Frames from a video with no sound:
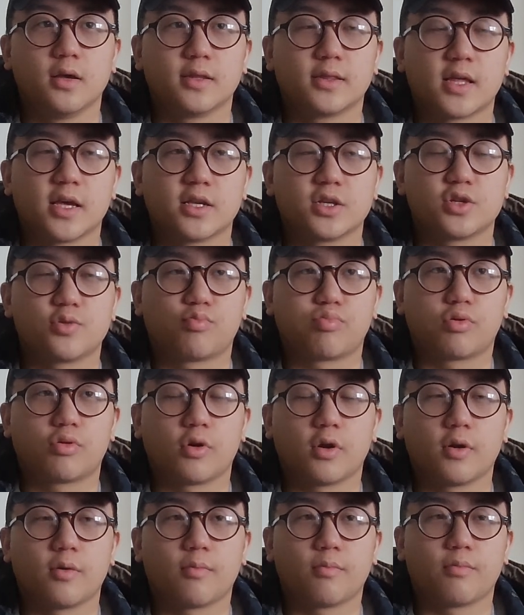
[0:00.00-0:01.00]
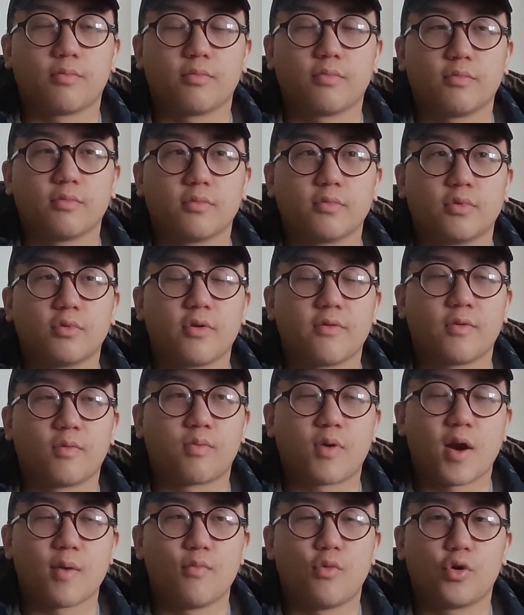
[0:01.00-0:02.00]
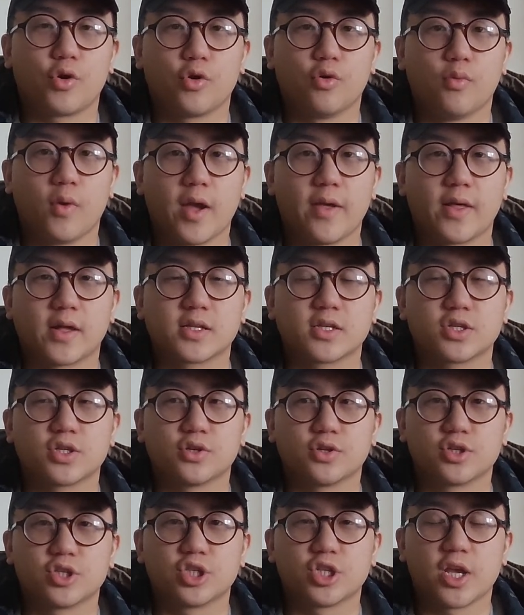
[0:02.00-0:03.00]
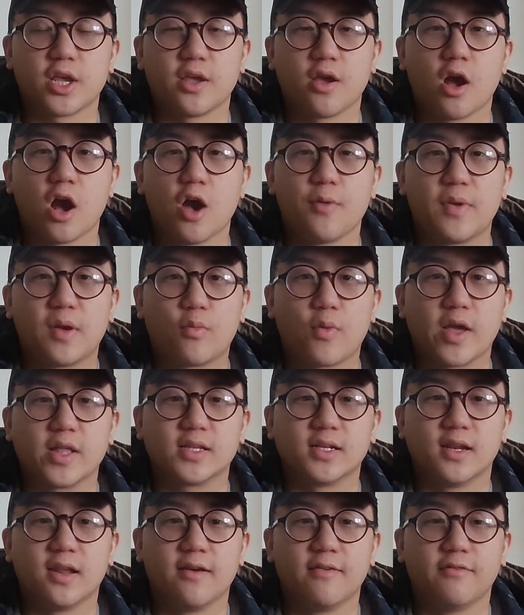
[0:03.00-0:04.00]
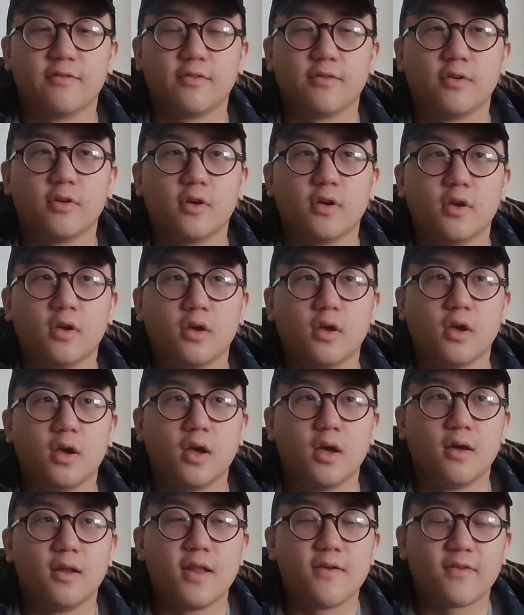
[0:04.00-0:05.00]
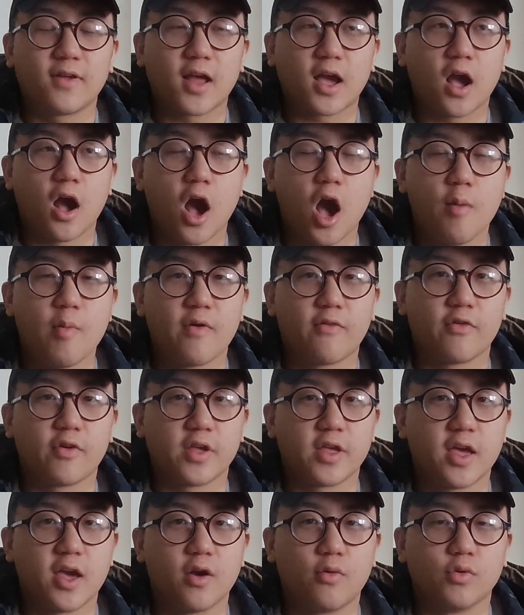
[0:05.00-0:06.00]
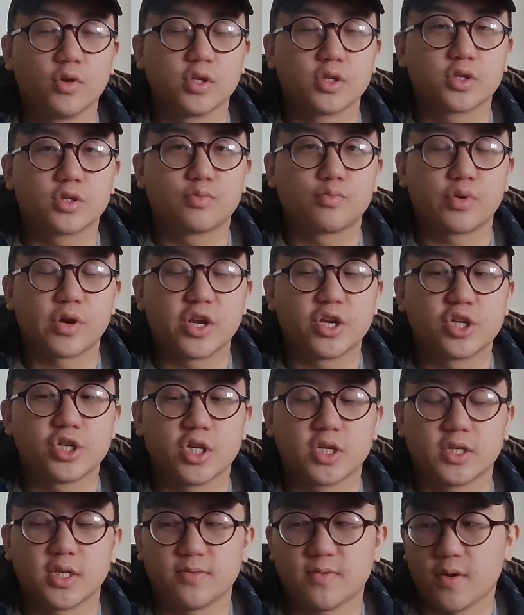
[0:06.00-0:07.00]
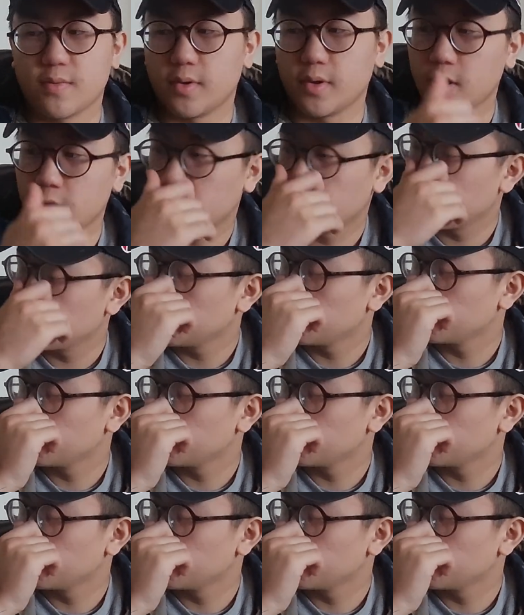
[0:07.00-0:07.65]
That's such a primordial way. That's such a shitty hermit way to live. Living like a hermit for a year was pretty shitty in my opinion.